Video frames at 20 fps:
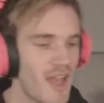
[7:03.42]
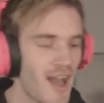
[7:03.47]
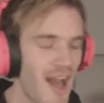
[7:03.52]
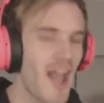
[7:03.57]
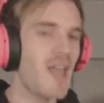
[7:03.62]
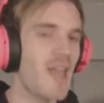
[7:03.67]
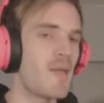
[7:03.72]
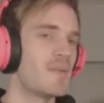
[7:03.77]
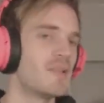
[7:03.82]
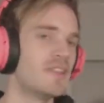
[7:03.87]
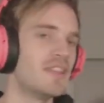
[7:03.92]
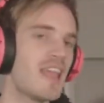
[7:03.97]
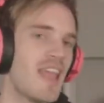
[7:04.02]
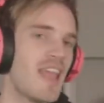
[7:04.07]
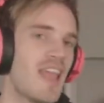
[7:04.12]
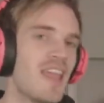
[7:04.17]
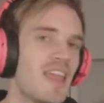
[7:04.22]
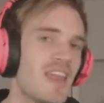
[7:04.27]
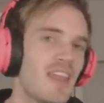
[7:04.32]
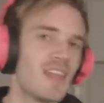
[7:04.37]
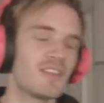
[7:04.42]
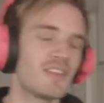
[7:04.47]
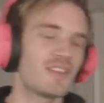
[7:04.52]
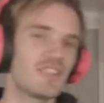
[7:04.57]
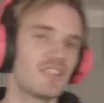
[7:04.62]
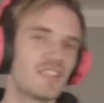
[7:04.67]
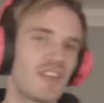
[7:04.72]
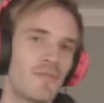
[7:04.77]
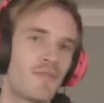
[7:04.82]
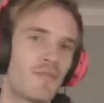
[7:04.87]
I am an idiot
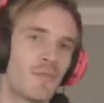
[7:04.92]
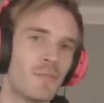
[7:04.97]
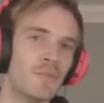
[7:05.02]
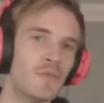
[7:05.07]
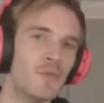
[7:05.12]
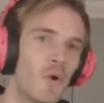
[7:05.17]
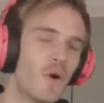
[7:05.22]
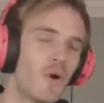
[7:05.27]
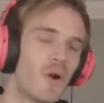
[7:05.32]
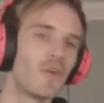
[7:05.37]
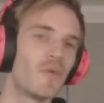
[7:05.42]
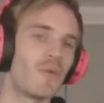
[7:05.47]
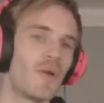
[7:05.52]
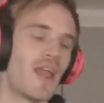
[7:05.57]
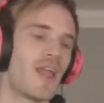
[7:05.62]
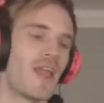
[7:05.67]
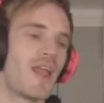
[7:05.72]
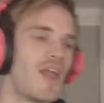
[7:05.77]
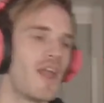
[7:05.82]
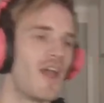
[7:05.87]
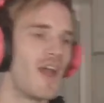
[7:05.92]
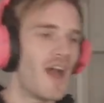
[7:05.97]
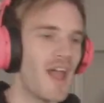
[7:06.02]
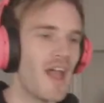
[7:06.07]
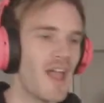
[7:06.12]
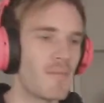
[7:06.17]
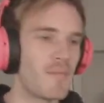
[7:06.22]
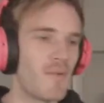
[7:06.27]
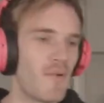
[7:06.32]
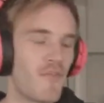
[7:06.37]
because I'm from Norway. I
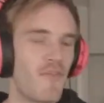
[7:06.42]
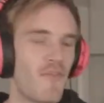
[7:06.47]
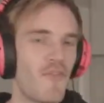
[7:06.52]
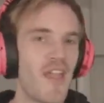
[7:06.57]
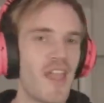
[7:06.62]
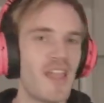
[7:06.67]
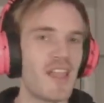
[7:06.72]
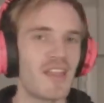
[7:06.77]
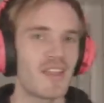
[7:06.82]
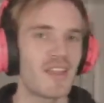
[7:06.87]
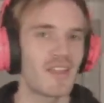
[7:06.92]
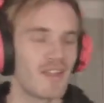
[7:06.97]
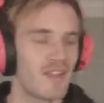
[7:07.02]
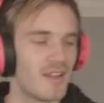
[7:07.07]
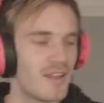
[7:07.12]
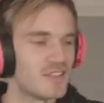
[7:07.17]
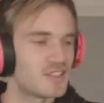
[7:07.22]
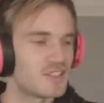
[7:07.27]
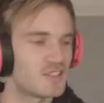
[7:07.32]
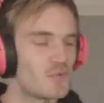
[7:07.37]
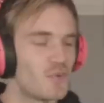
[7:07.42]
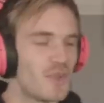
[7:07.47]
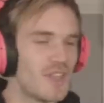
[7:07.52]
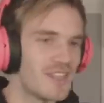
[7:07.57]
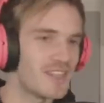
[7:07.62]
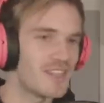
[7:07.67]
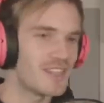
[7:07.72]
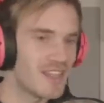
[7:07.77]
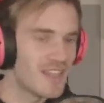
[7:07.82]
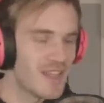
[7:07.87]
am a fake
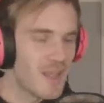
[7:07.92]
Swede.